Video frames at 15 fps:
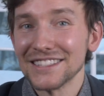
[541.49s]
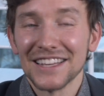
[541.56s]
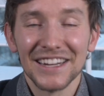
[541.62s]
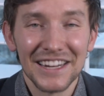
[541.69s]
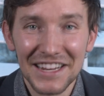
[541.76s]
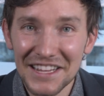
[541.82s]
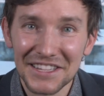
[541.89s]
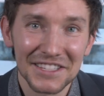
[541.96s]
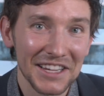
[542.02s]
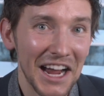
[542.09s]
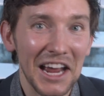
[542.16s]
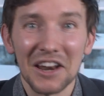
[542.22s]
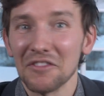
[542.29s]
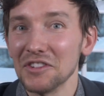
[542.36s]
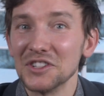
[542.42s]
And it is
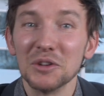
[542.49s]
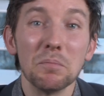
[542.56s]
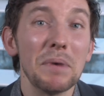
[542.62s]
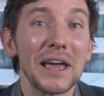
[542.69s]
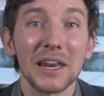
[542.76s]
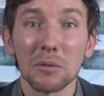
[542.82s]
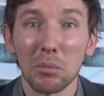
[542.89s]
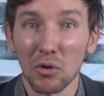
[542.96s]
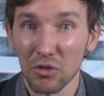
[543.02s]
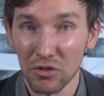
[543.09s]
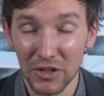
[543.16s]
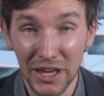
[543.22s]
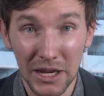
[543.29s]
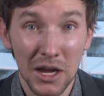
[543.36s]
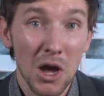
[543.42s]
kind of a debatable
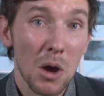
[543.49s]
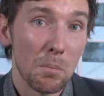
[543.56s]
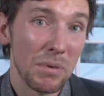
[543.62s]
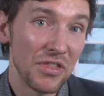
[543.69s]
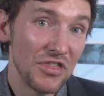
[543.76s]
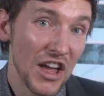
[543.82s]
thing. But